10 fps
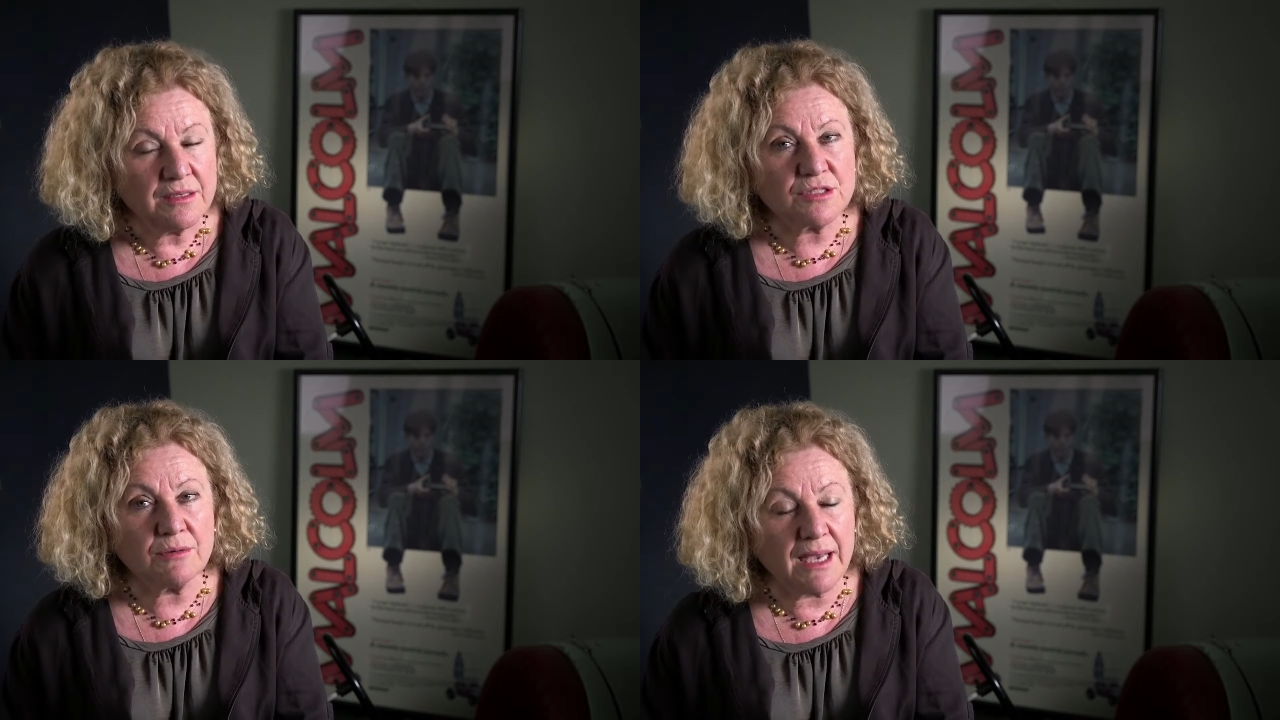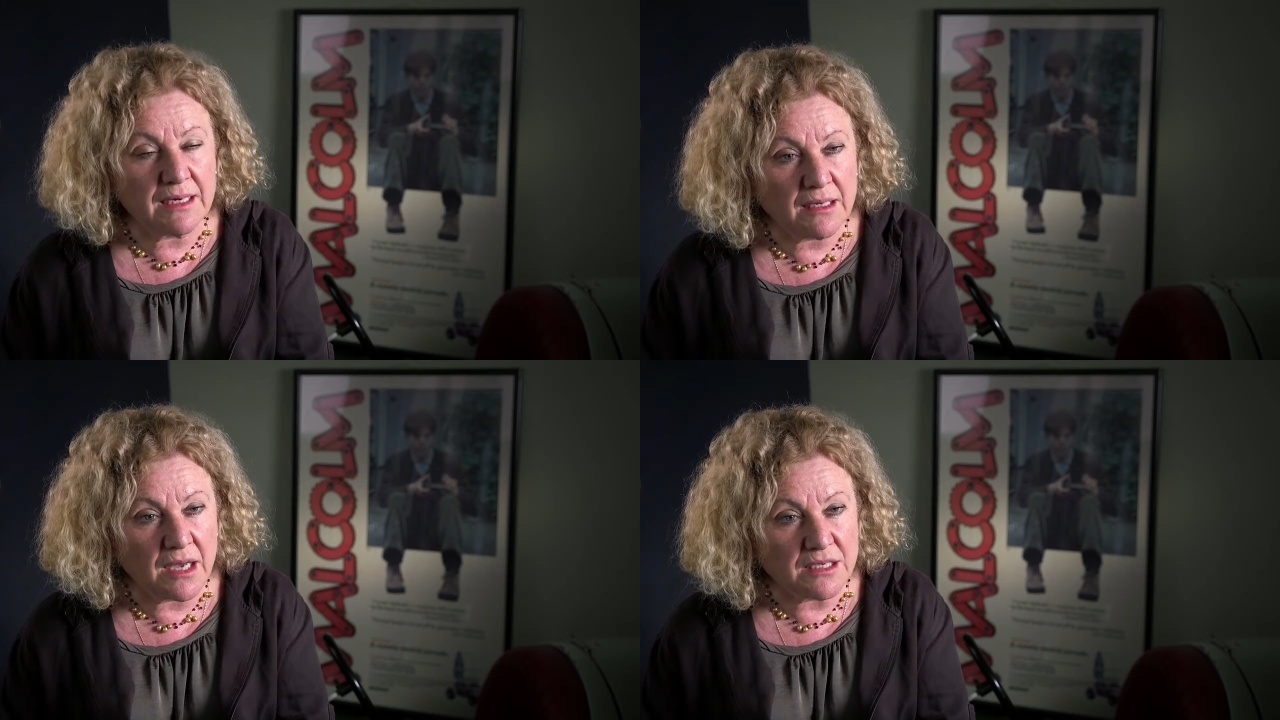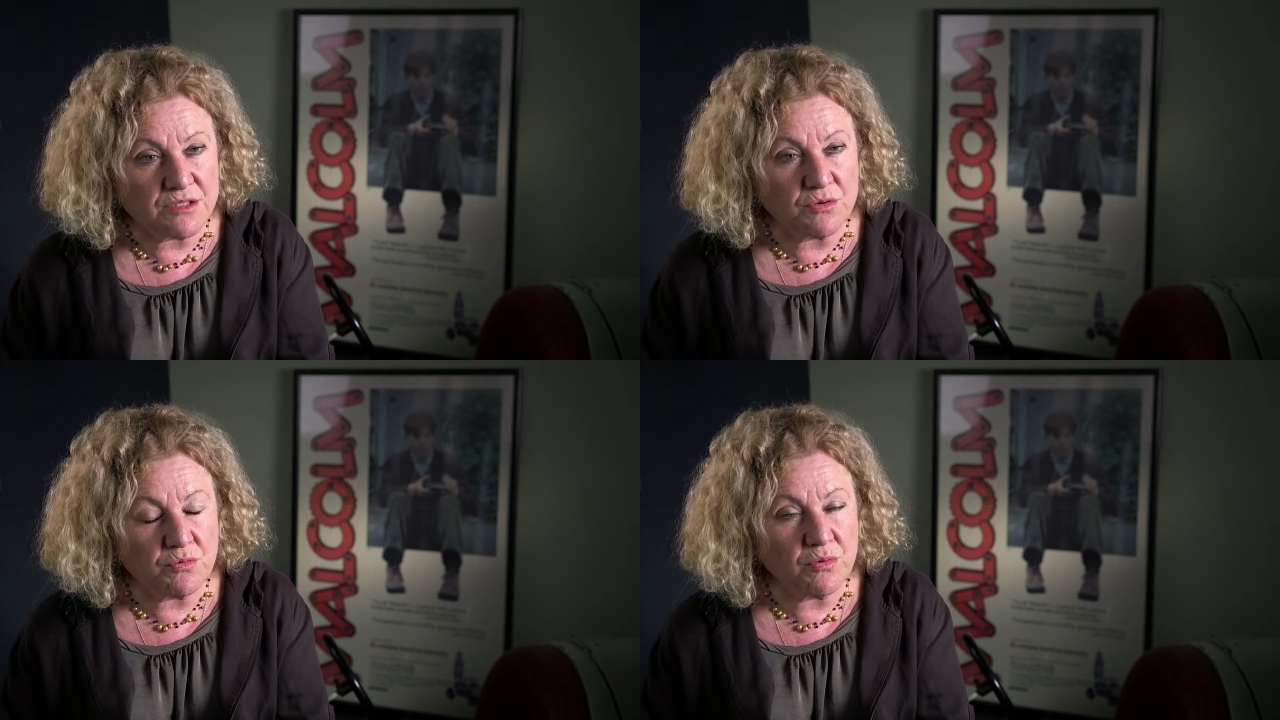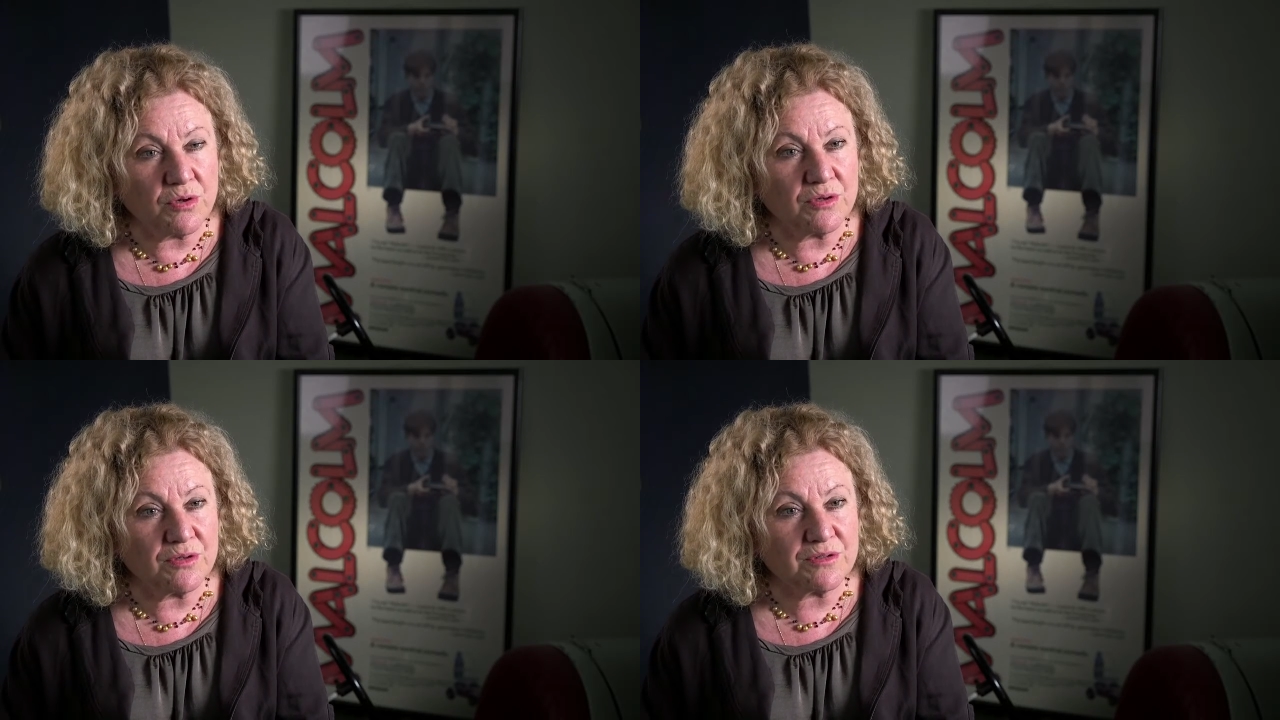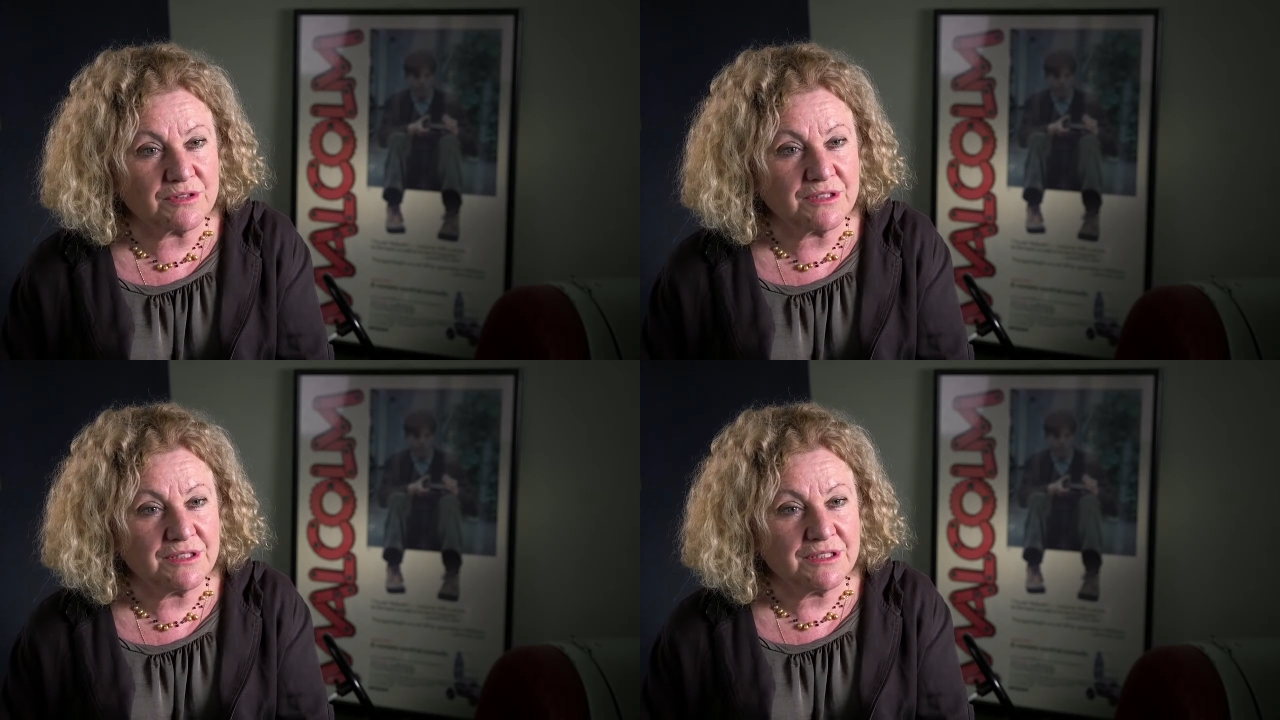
to analyze your world,